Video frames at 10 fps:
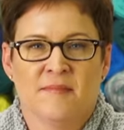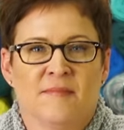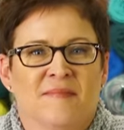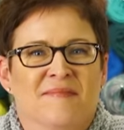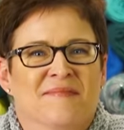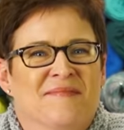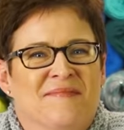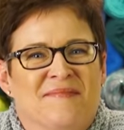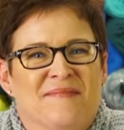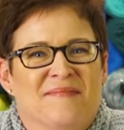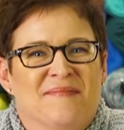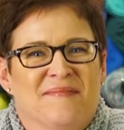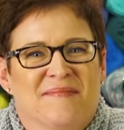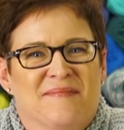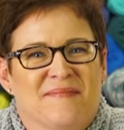
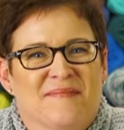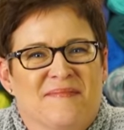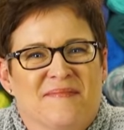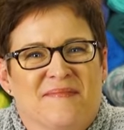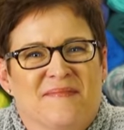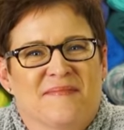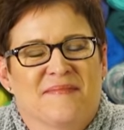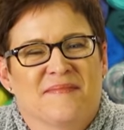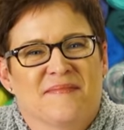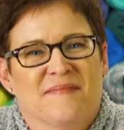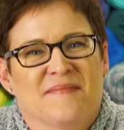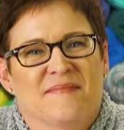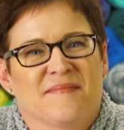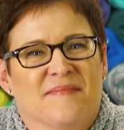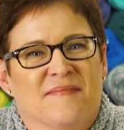
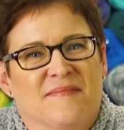(not speaking)